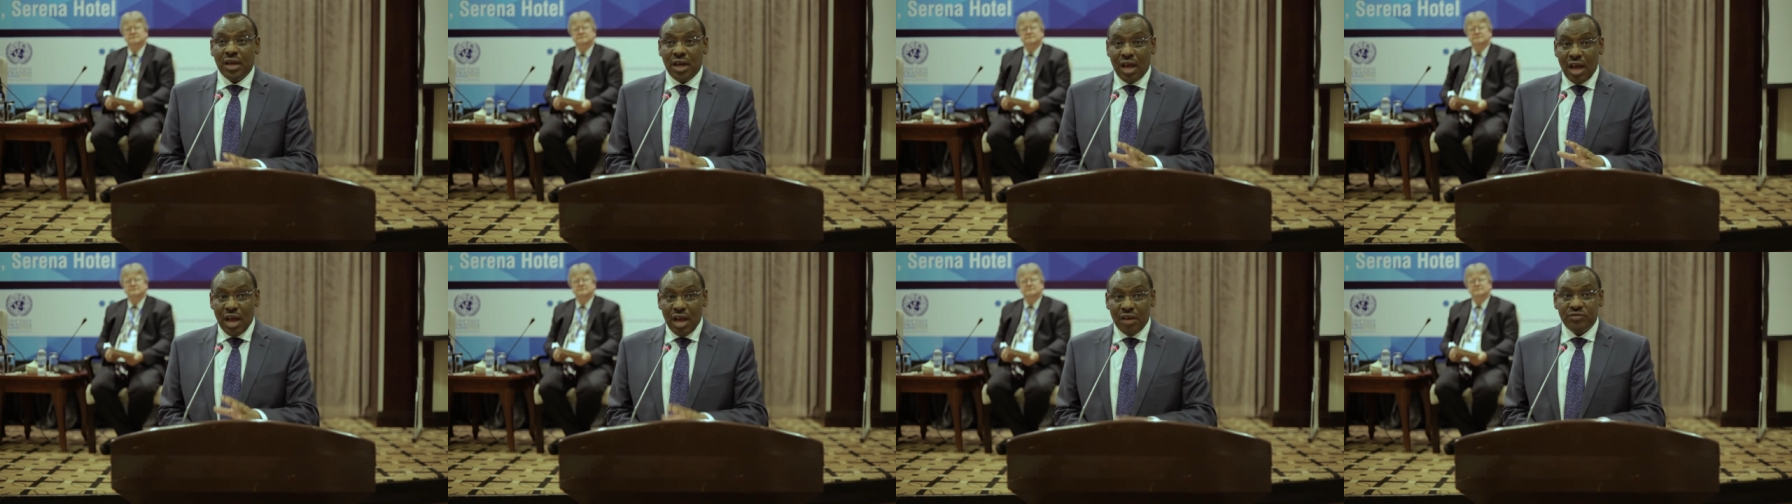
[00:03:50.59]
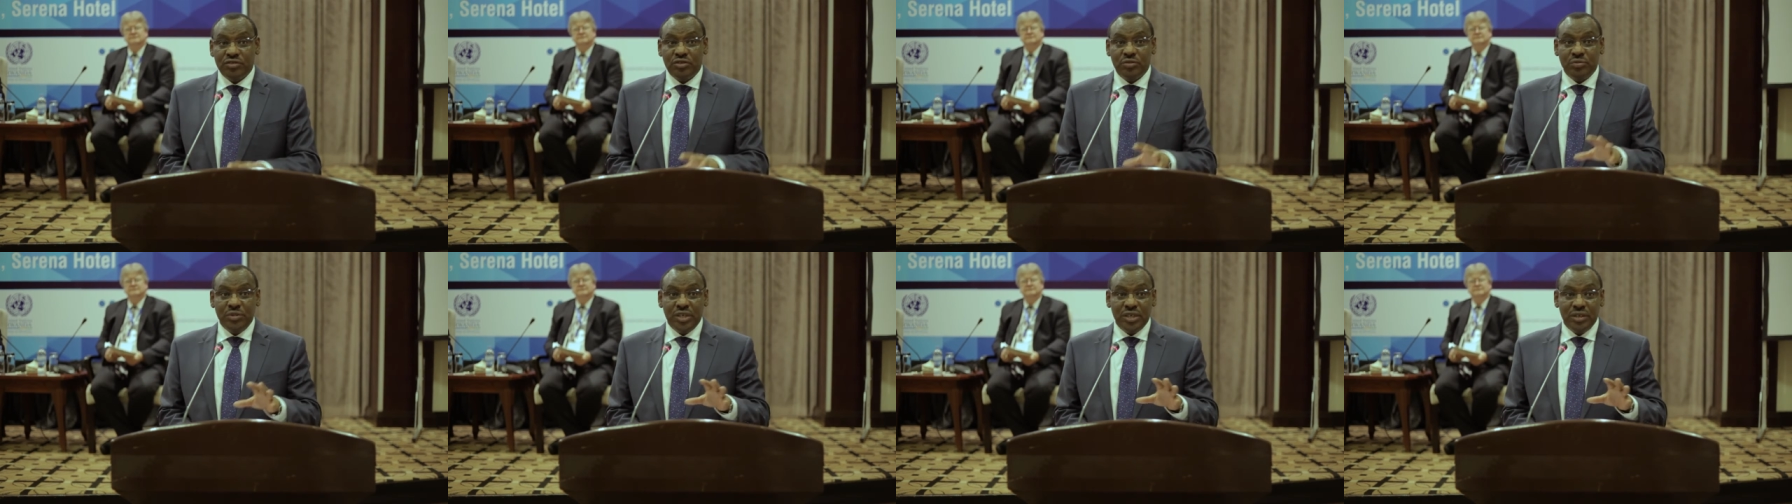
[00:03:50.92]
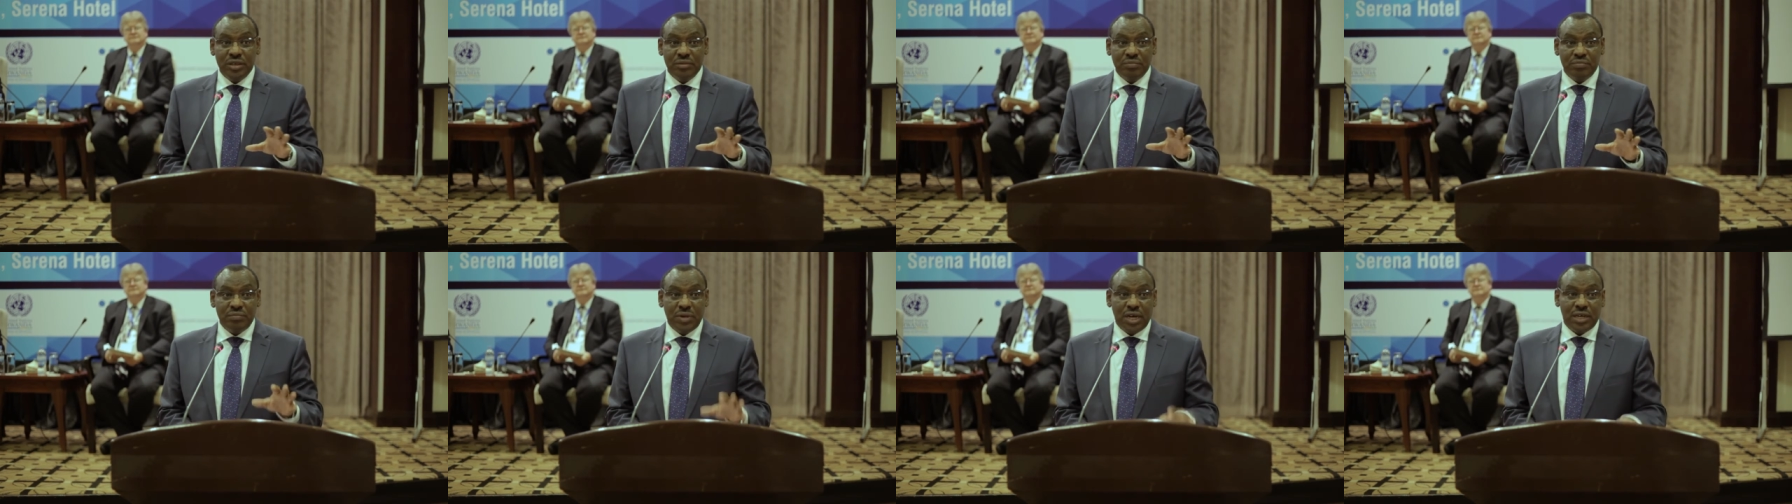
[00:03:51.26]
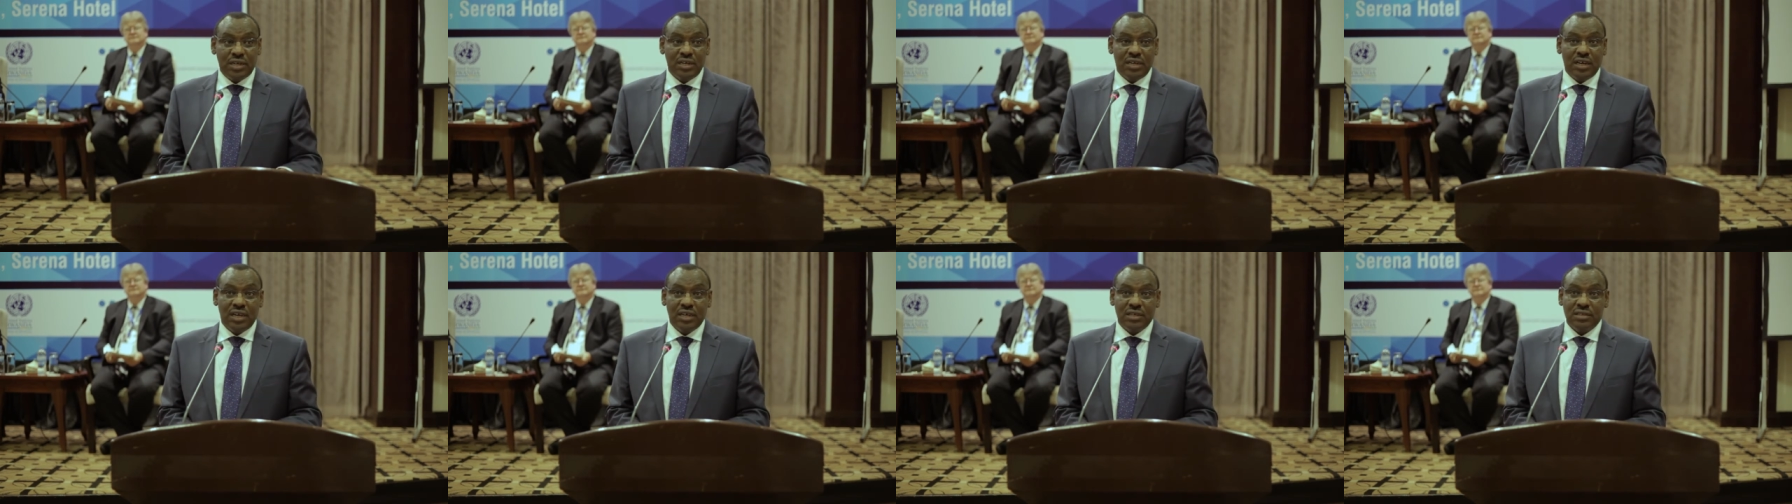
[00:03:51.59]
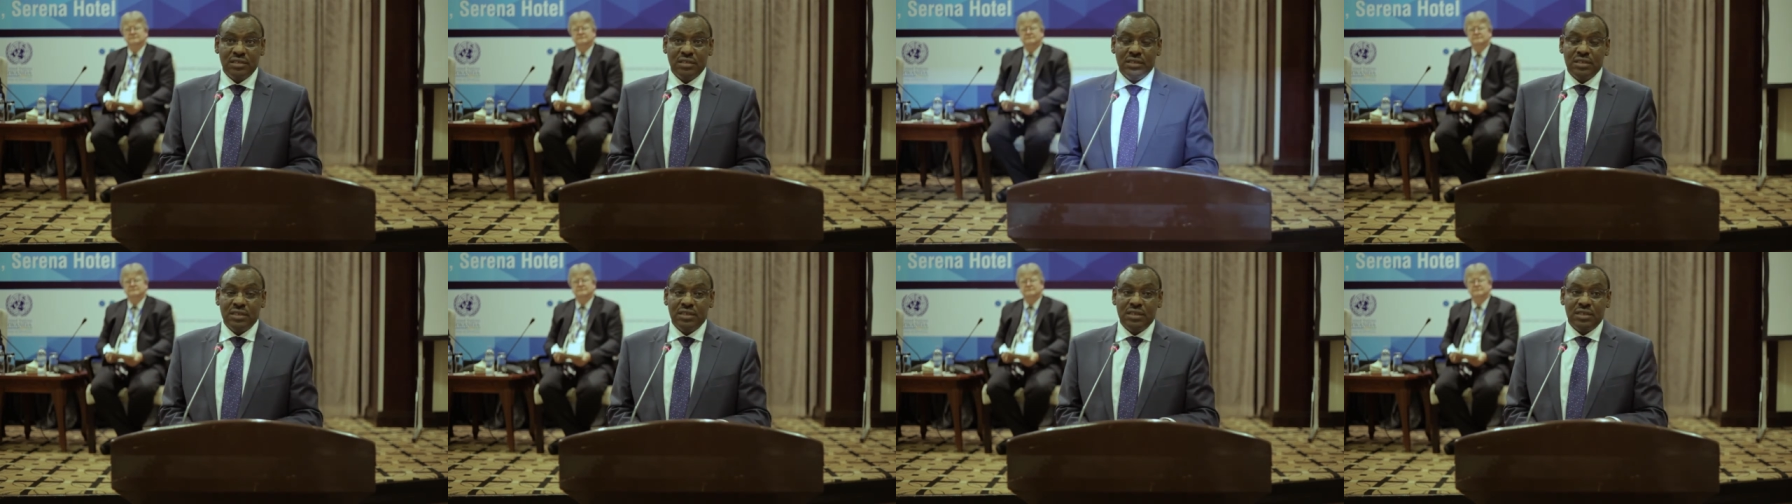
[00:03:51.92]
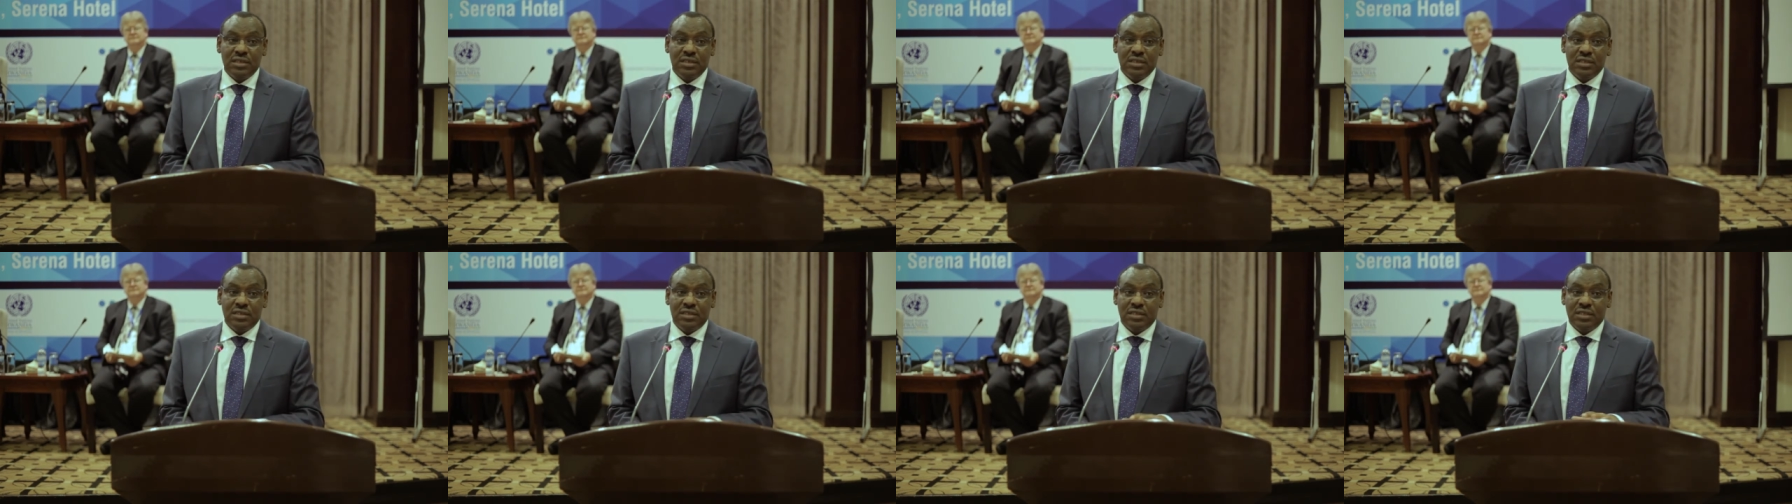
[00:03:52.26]
have to be partners
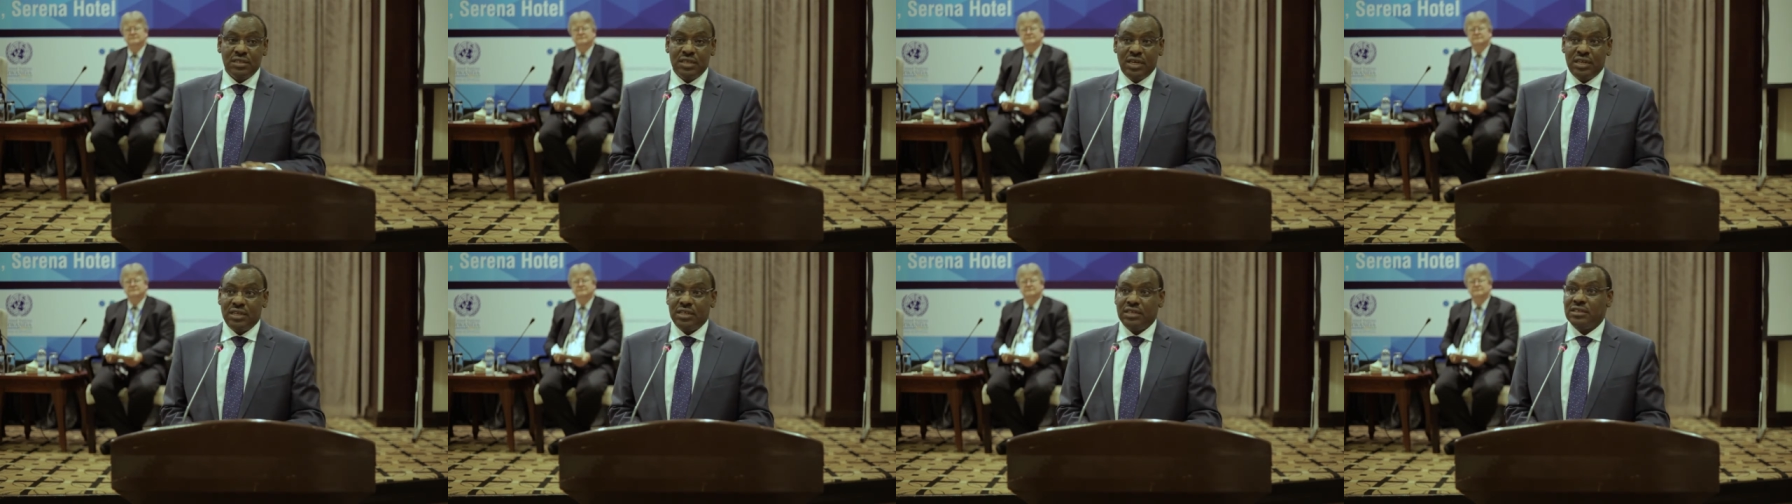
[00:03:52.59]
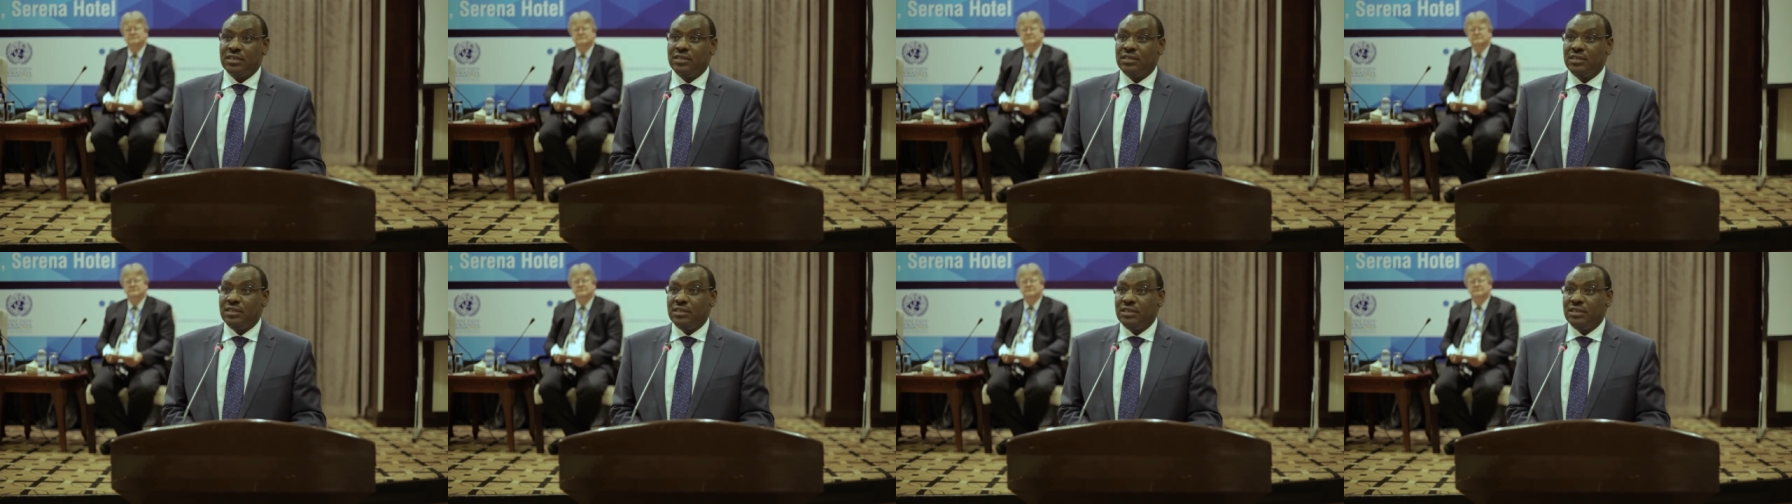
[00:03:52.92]
in this journey.